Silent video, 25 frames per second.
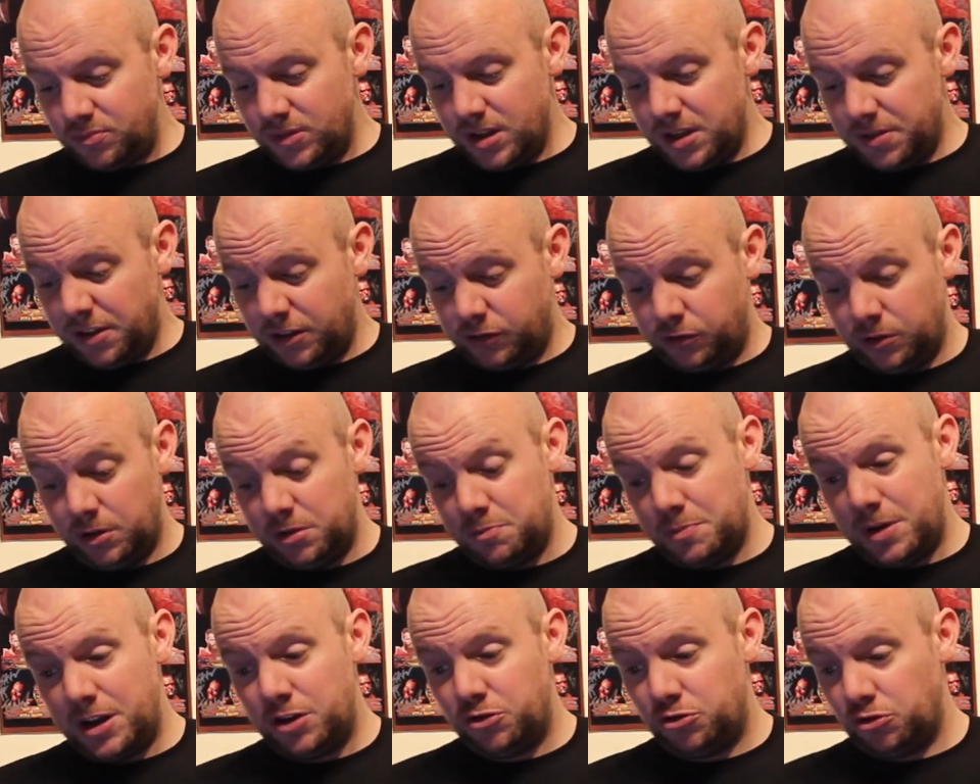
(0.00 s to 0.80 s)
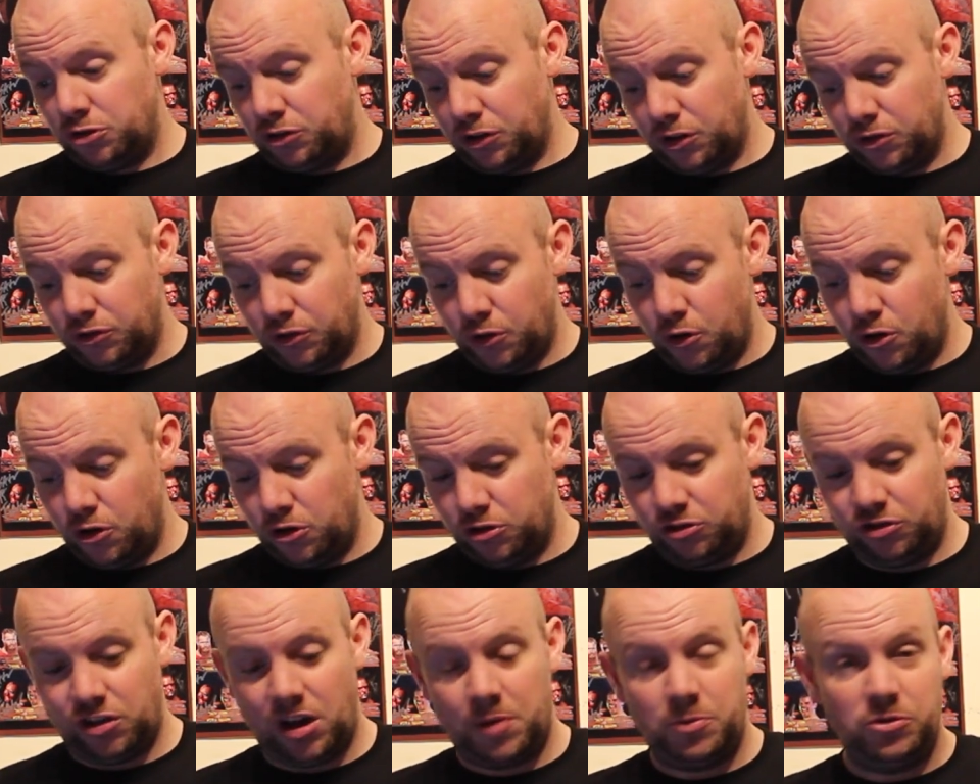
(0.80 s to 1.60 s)
He made his return to Horror
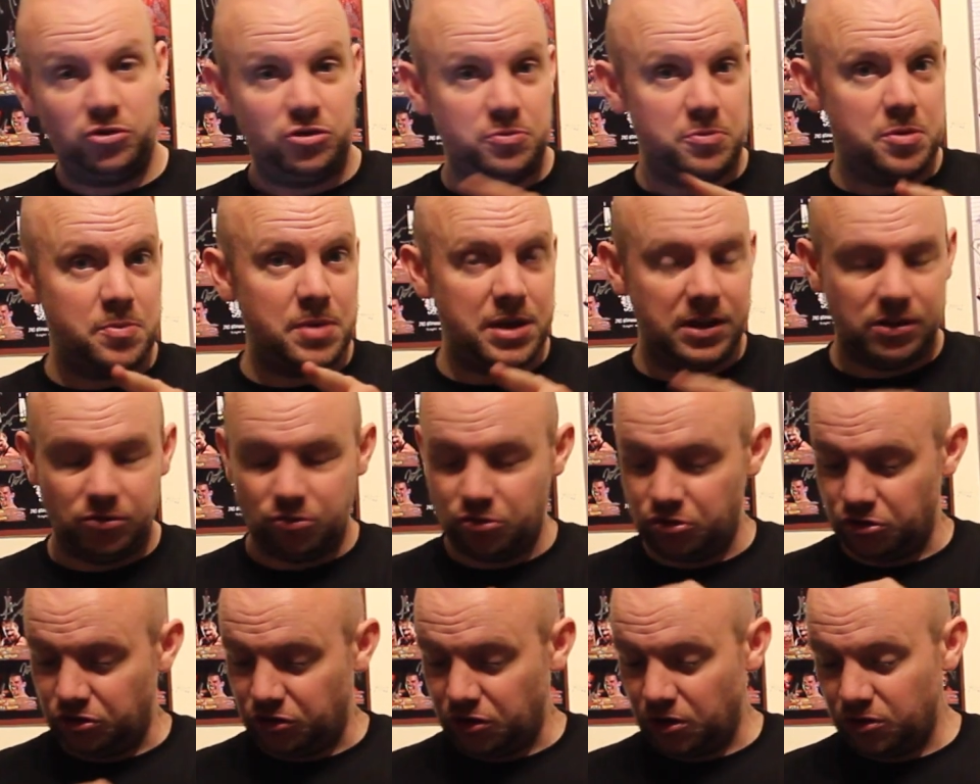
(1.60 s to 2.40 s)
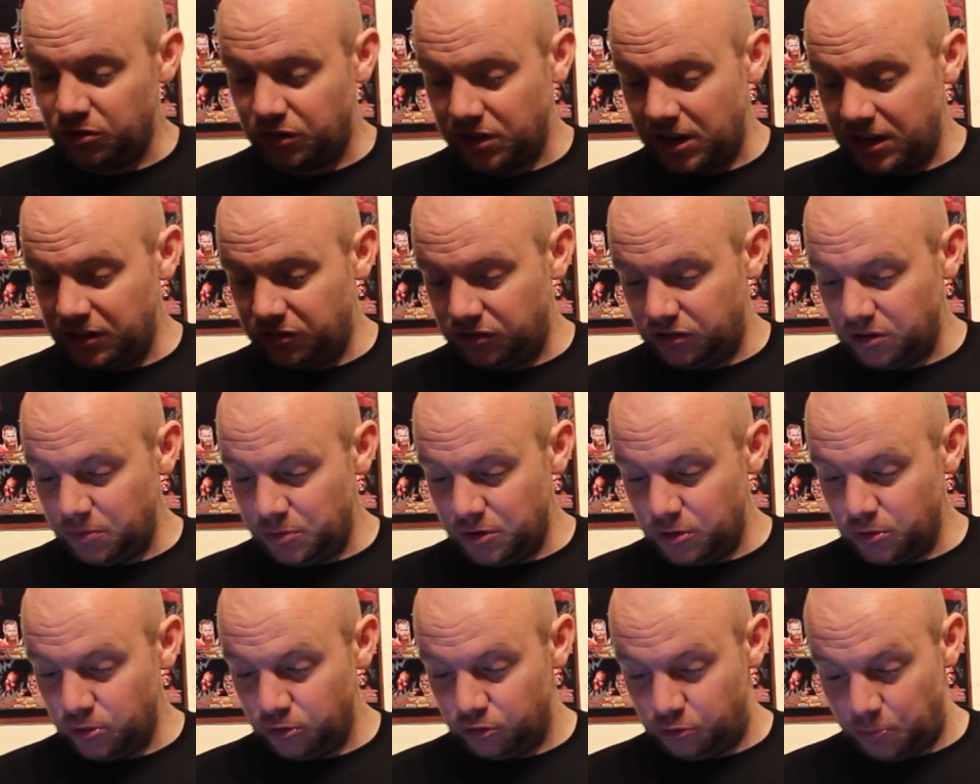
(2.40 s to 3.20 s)
Slam, he's going to be making his return to
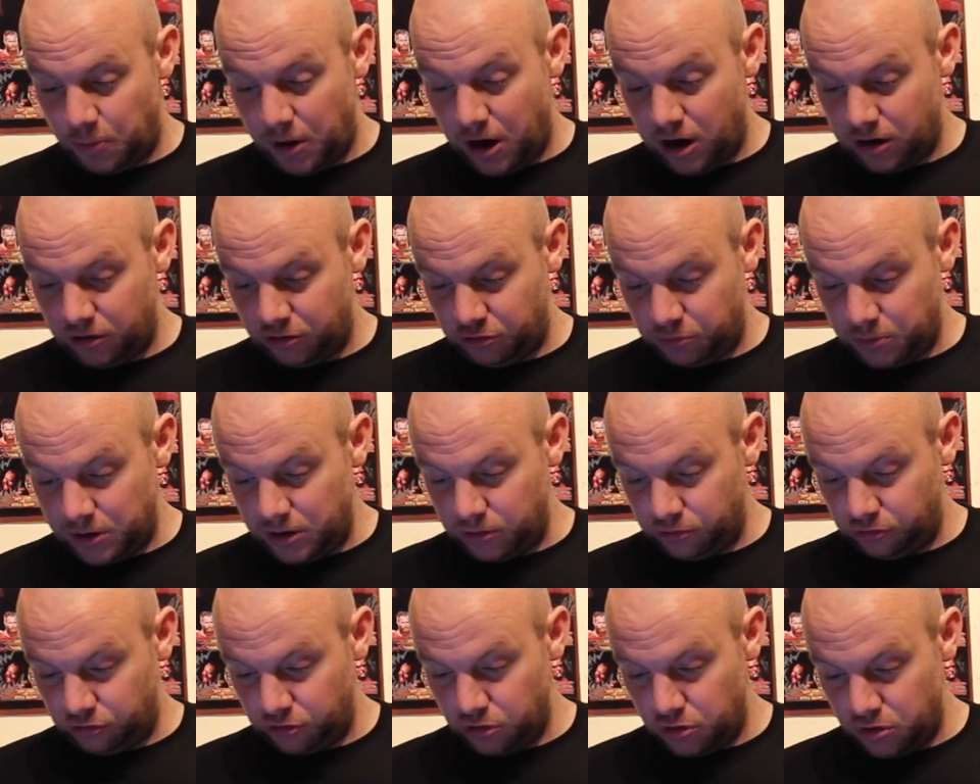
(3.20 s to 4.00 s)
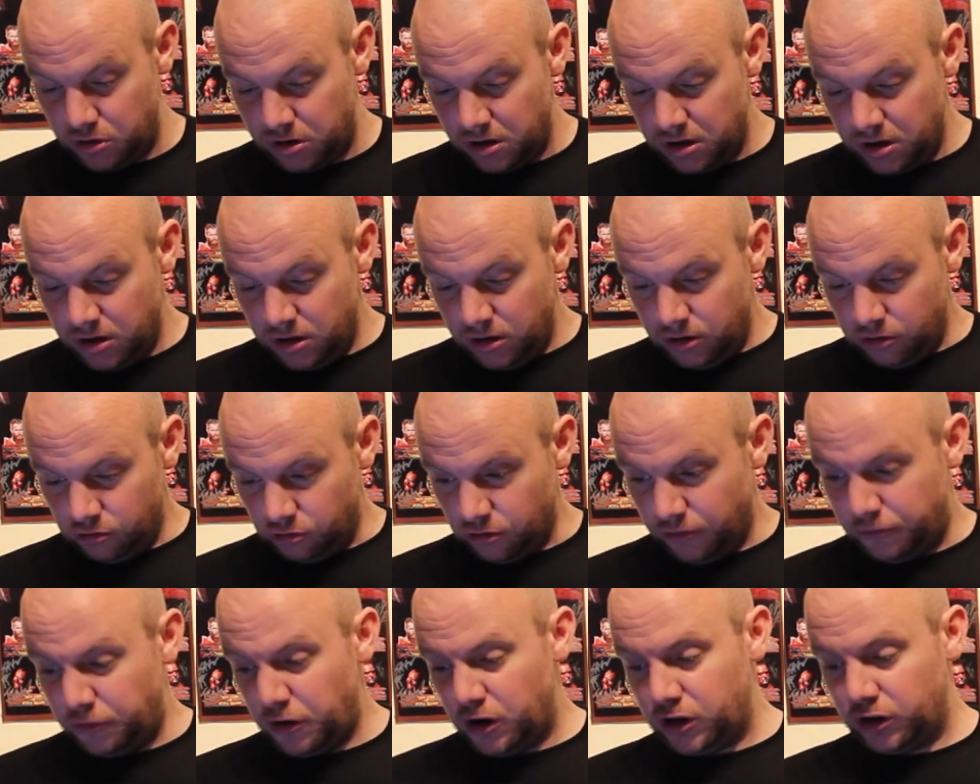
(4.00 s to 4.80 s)
ICW Notes Bar as well soon.
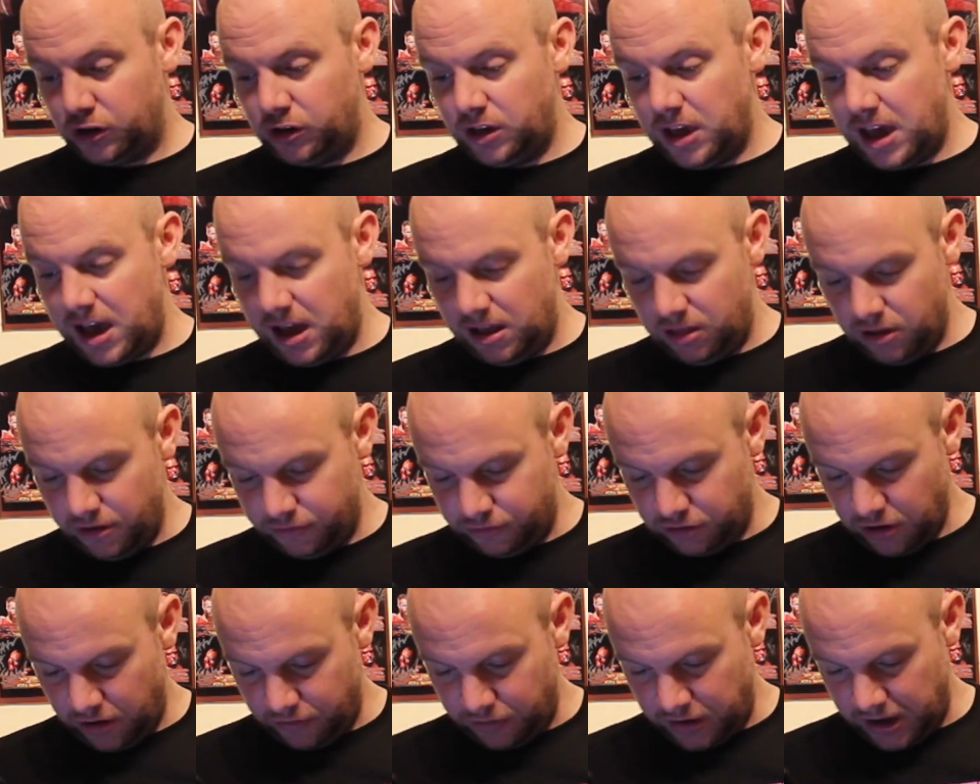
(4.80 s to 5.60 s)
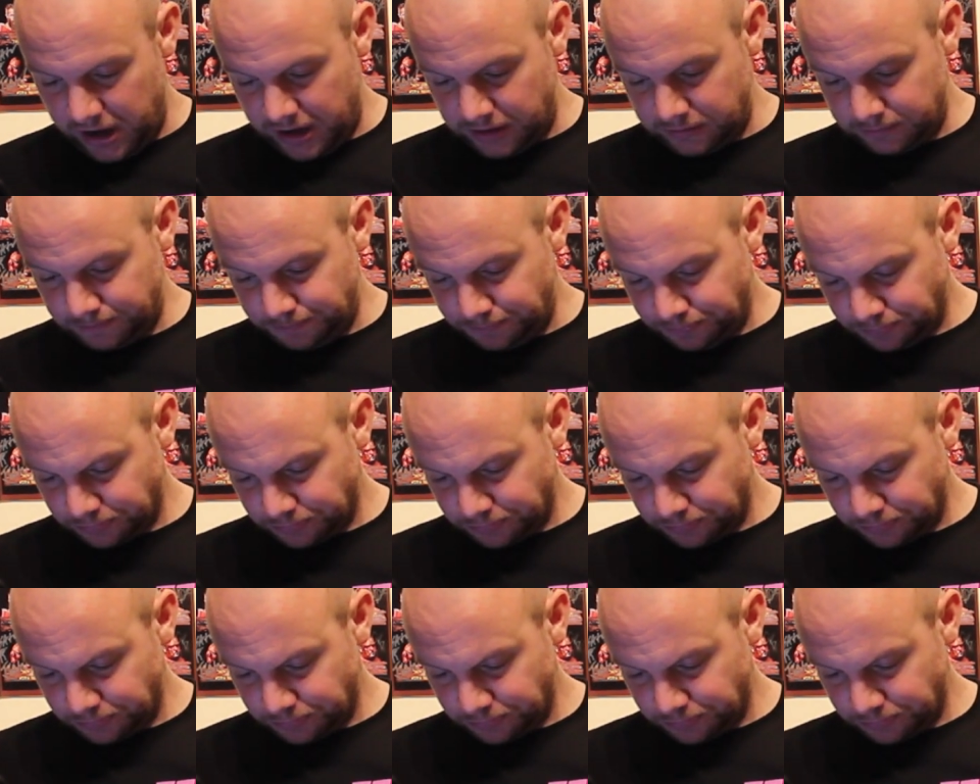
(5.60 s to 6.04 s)
So fuck yeah, I love Jeff King.